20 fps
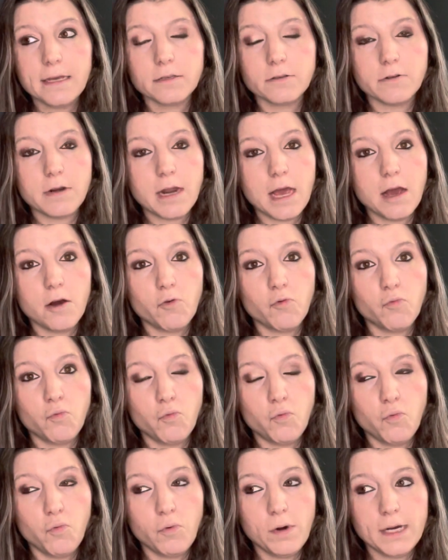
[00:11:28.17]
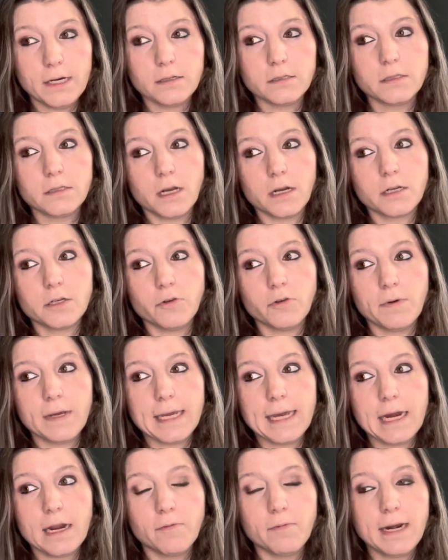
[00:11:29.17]
So now we're stuck doing
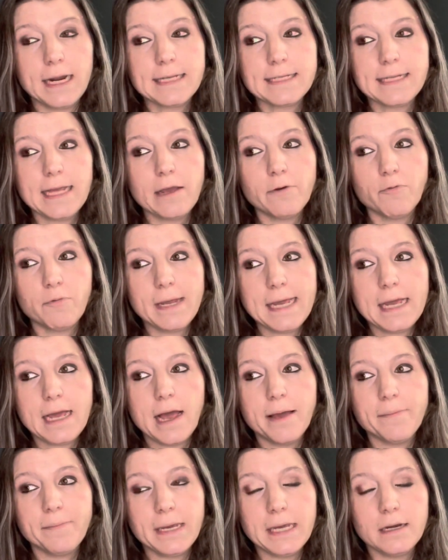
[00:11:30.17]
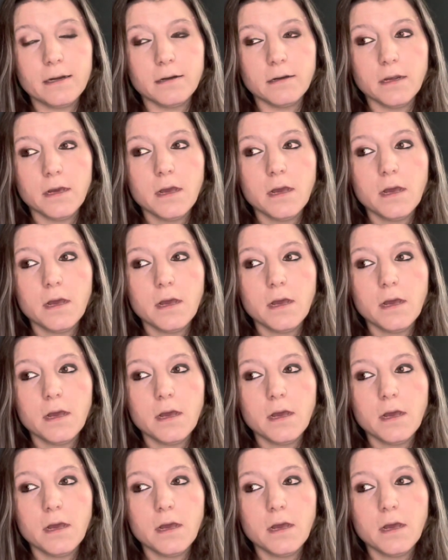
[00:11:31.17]
it. And when I say we, I mean